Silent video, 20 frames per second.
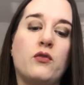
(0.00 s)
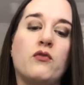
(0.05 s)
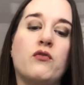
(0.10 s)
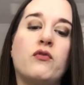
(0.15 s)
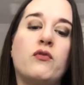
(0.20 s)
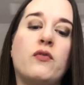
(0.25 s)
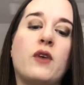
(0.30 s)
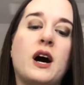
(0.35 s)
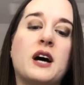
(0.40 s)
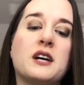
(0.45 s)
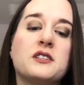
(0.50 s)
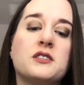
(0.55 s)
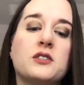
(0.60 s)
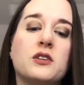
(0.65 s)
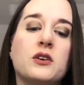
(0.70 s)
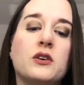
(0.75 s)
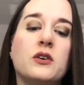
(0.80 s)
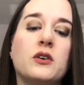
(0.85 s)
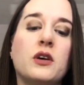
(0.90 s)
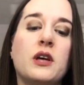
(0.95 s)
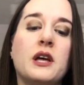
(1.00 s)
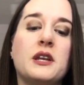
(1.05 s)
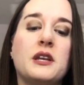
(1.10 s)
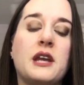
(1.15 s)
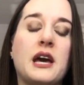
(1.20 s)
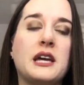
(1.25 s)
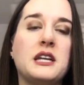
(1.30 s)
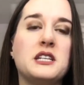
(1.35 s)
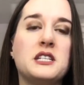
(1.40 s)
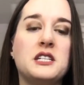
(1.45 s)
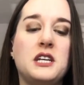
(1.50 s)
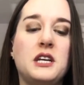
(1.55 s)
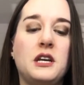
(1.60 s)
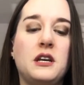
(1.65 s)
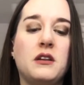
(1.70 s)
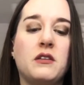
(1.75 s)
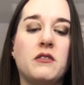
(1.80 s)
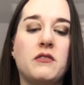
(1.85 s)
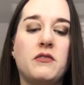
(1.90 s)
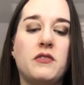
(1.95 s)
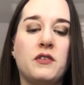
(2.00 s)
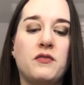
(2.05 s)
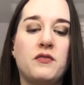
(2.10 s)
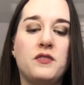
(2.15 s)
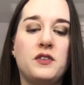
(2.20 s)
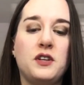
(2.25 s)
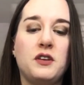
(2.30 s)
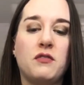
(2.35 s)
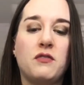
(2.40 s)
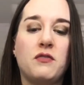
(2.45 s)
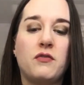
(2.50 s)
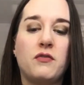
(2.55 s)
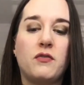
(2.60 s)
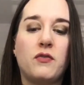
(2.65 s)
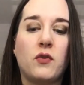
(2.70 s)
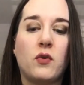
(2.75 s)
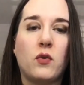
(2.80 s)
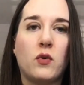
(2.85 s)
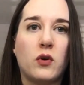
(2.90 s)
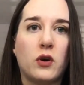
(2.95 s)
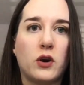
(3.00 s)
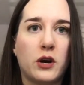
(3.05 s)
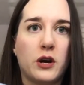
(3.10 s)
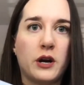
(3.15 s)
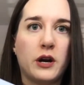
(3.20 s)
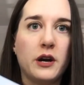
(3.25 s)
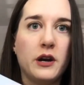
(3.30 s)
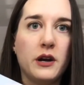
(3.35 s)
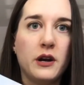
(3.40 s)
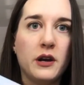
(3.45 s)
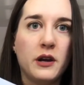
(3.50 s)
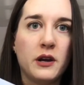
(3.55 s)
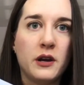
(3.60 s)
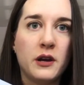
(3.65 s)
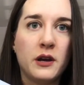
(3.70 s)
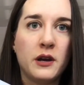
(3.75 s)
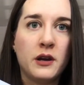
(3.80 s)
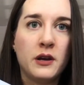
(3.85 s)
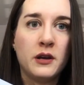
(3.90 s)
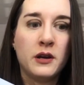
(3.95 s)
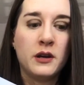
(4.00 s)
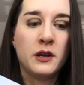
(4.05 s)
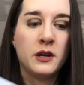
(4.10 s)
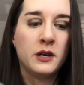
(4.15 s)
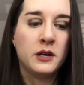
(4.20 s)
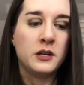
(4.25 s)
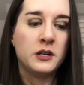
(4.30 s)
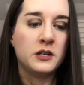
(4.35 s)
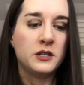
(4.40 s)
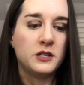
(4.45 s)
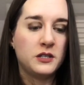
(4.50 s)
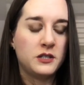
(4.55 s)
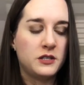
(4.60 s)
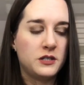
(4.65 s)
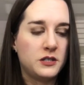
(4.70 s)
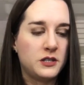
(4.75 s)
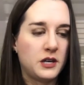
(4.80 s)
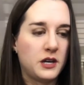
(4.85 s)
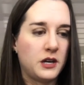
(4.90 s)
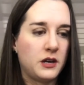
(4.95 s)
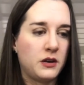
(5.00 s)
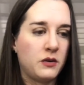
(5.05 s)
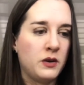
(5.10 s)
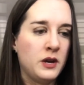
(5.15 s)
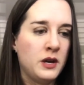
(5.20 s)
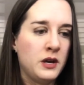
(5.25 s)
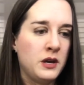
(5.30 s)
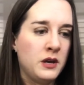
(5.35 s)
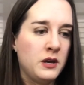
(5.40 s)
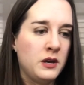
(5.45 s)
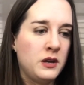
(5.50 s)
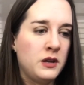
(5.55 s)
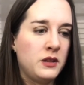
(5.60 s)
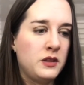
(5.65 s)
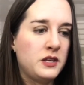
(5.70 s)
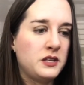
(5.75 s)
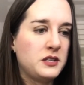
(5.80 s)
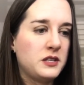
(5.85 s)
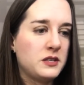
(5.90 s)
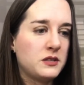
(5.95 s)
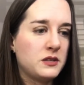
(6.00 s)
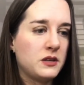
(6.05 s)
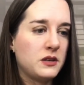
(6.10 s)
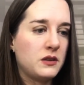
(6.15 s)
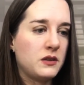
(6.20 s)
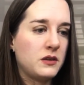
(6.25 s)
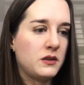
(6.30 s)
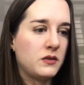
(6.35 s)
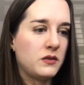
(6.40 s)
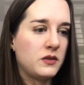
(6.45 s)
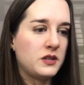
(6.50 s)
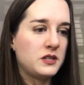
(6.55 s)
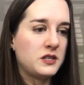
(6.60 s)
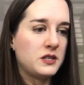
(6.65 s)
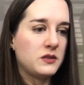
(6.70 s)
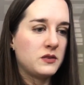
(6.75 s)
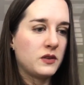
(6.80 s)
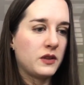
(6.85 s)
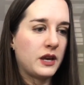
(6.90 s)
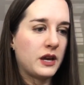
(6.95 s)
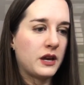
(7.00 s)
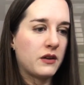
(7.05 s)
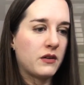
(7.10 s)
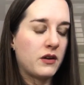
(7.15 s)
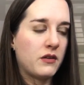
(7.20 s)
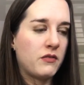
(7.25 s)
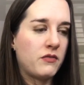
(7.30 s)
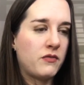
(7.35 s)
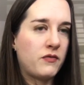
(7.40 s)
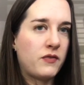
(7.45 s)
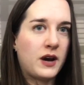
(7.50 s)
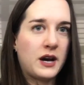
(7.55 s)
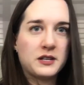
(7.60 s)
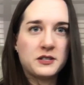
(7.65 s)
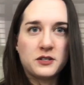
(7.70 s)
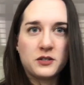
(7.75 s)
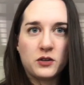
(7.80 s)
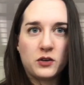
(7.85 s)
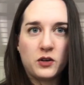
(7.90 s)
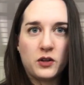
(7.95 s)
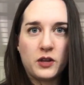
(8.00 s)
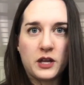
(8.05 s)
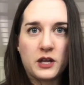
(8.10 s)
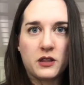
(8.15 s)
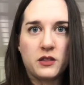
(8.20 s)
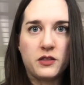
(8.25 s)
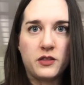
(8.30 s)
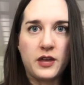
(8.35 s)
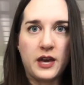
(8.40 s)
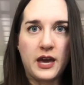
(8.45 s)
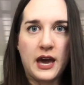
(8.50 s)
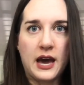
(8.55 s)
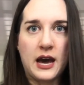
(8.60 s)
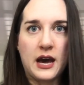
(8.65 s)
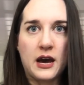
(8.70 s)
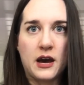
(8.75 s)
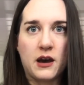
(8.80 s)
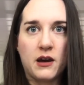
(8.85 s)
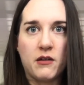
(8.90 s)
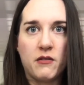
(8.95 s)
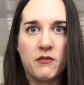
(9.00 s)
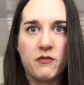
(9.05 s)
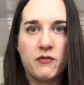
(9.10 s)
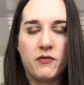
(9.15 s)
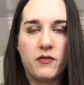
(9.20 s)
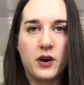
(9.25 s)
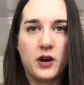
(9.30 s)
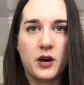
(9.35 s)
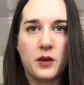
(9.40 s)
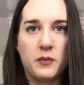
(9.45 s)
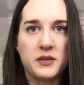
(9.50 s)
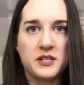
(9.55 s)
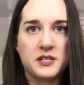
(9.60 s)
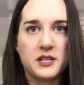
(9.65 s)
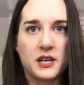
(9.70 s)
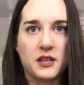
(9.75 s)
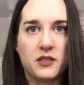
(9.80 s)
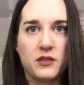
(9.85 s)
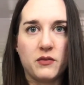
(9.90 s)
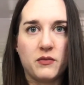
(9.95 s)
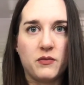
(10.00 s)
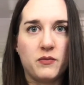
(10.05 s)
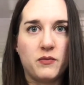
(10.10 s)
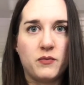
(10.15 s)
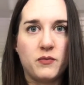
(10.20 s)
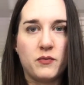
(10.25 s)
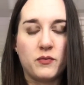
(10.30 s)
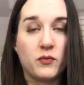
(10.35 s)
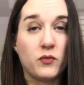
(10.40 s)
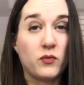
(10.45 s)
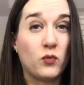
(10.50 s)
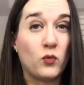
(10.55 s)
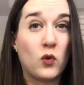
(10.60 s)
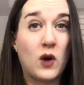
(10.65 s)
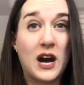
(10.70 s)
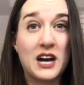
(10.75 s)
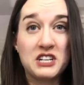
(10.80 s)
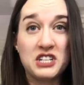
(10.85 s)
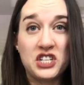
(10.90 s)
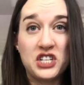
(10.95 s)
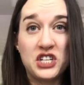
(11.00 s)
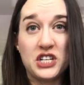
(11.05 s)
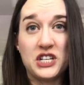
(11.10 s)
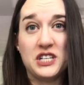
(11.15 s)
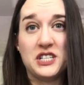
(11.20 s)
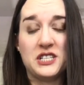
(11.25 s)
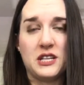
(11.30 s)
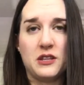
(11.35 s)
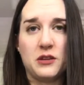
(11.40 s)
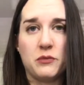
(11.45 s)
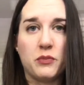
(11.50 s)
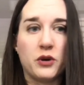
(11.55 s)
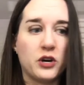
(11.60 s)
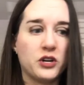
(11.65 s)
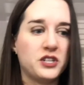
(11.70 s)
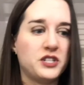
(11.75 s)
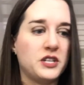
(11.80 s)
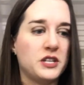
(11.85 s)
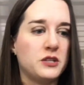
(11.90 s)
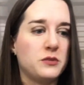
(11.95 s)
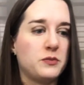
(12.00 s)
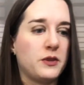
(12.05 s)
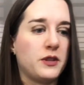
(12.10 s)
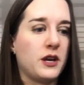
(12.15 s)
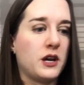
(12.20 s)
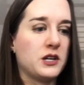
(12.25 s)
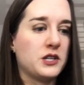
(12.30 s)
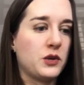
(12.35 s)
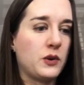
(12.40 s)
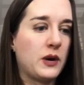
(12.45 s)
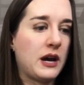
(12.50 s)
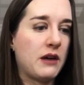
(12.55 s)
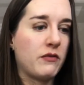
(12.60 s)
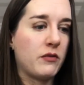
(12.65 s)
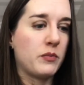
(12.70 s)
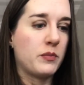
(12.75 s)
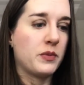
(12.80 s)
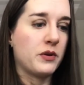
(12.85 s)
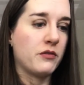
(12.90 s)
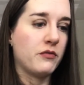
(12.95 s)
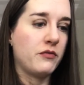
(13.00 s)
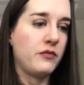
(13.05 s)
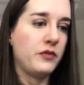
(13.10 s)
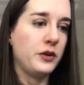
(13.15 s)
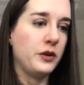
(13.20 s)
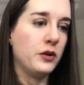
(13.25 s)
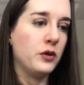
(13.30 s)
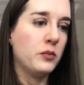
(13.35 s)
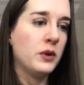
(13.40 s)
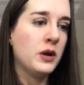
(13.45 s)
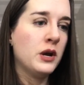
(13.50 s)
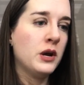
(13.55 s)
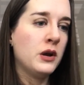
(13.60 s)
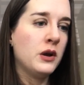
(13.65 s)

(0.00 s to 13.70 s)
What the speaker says: Fossil 1954. So this is like a Fossil, like they have it's like the watches and the purses, but they also have a perfume.